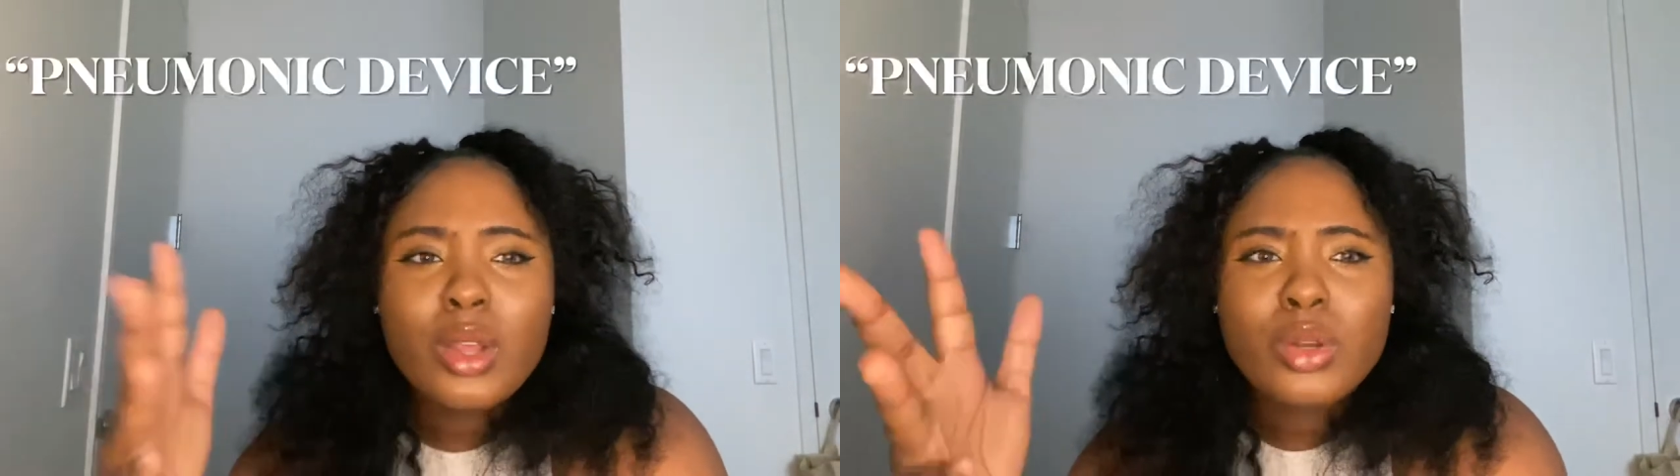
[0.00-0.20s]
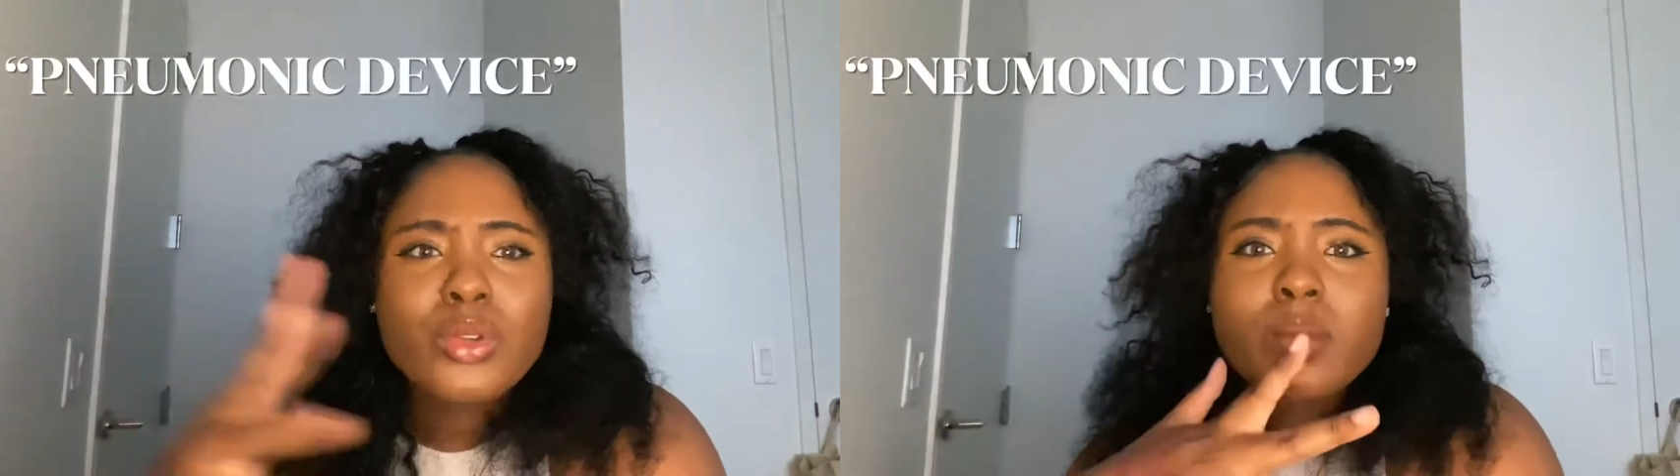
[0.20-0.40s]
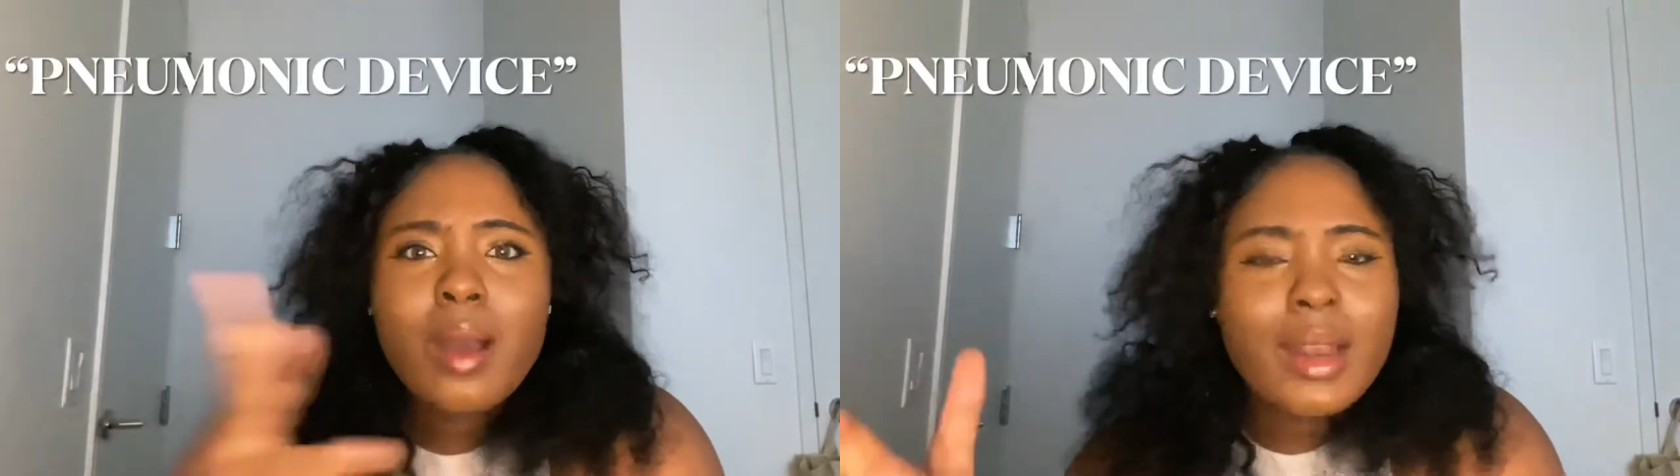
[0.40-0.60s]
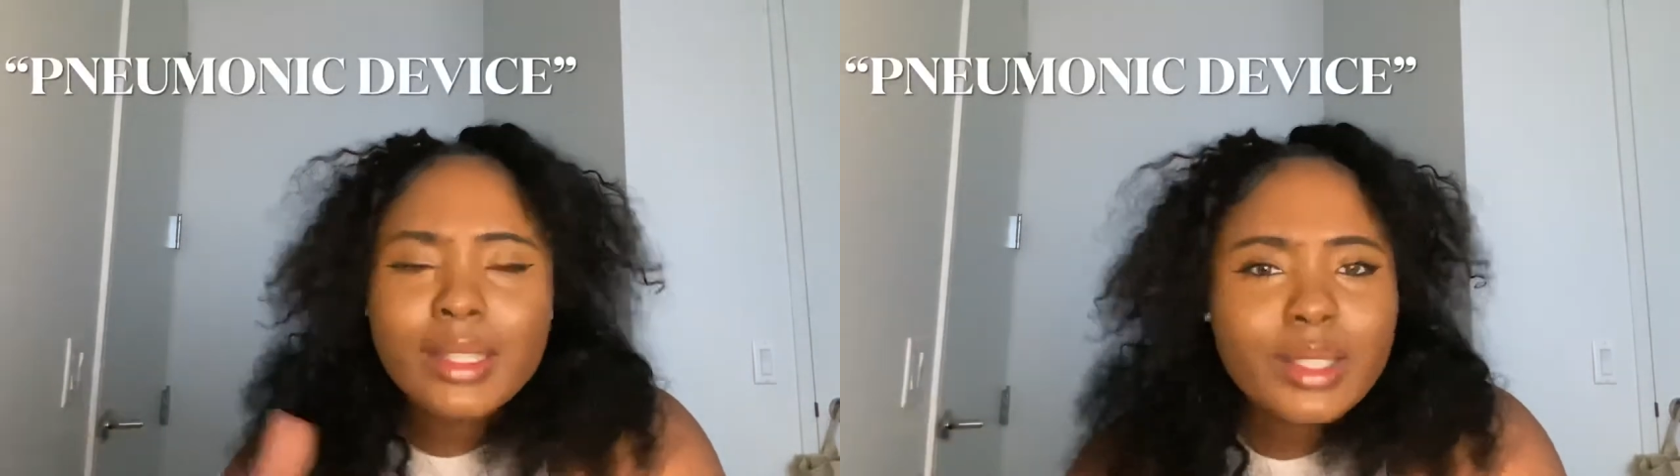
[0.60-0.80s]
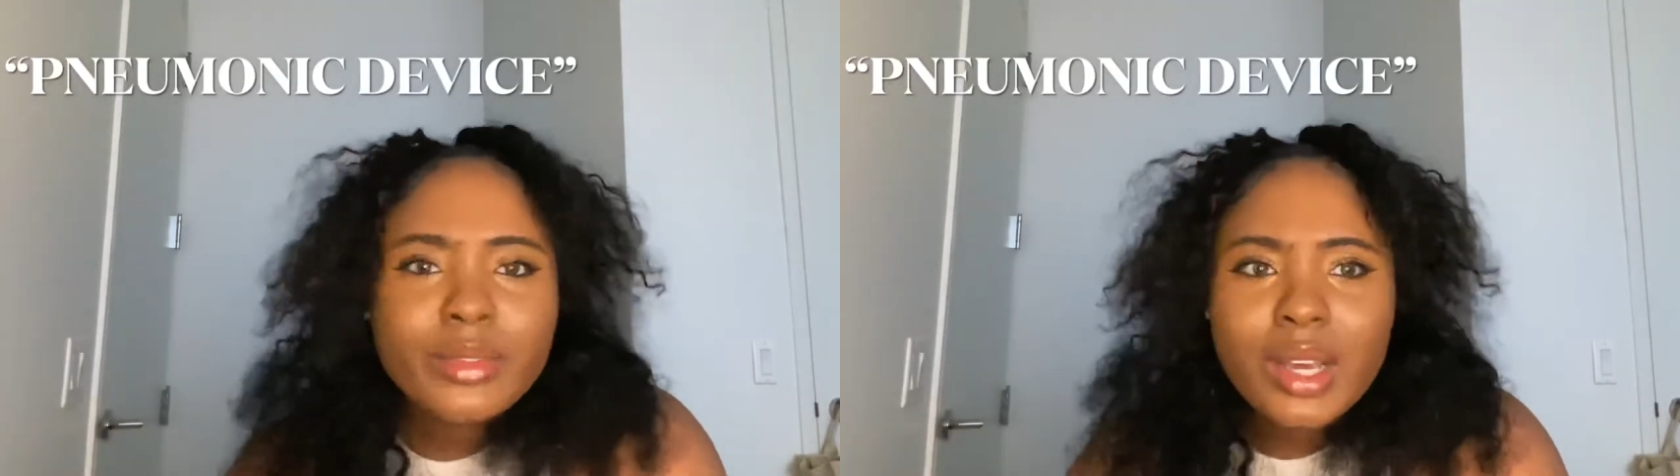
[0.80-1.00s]
mnemonic
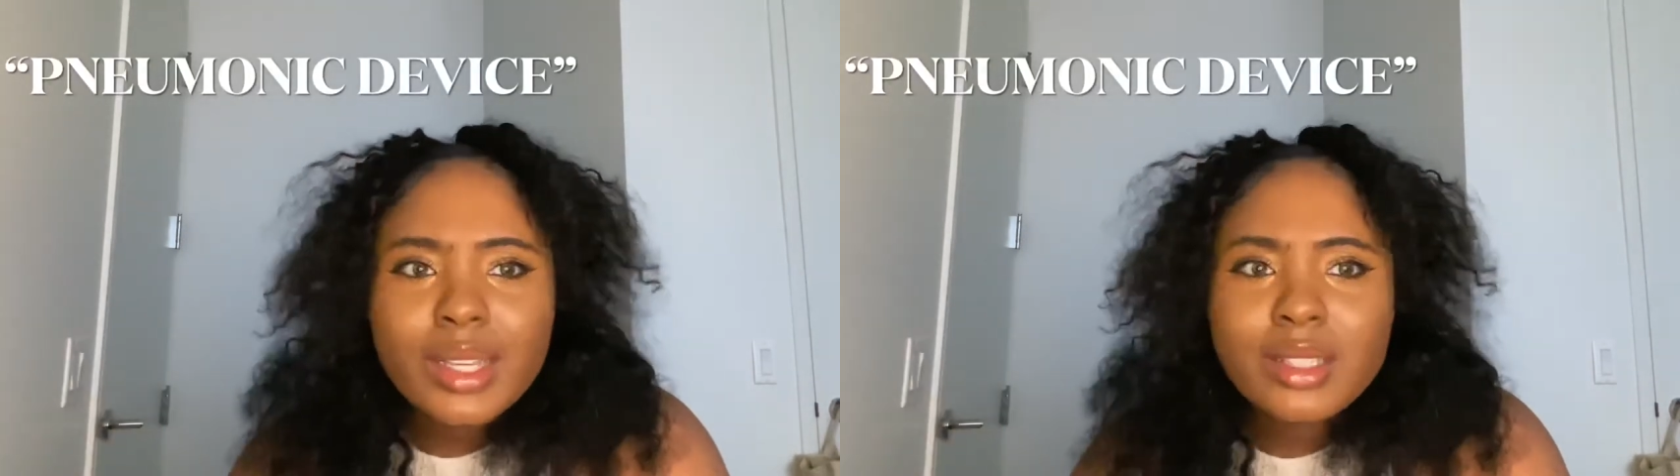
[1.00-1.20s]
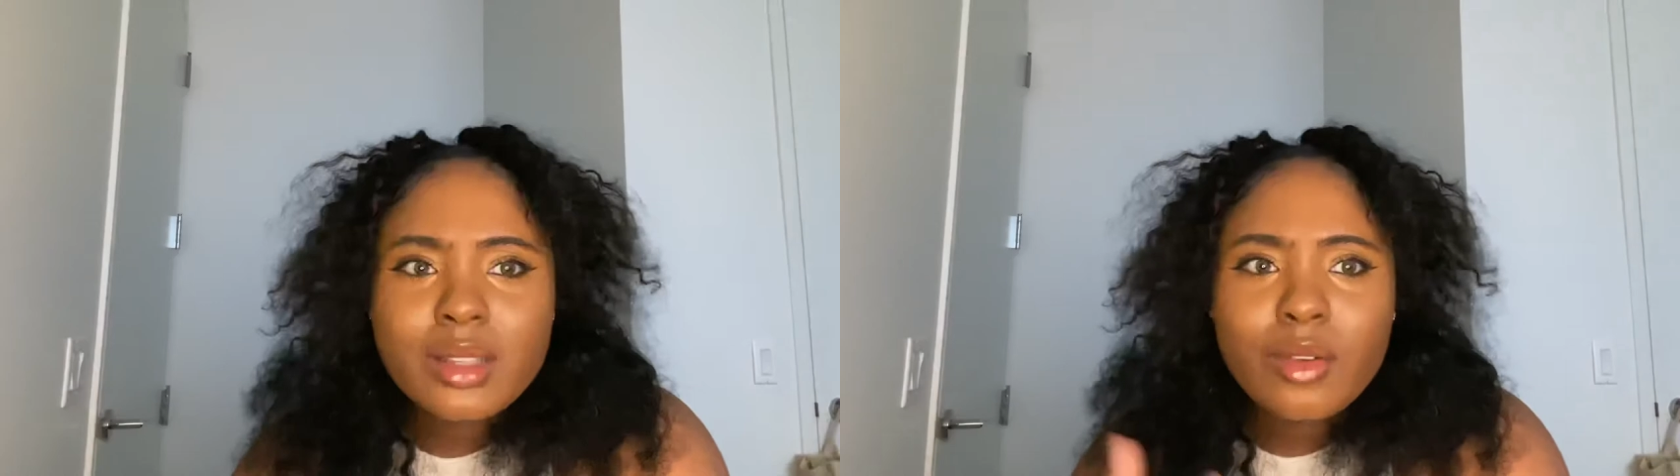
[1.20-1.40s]
device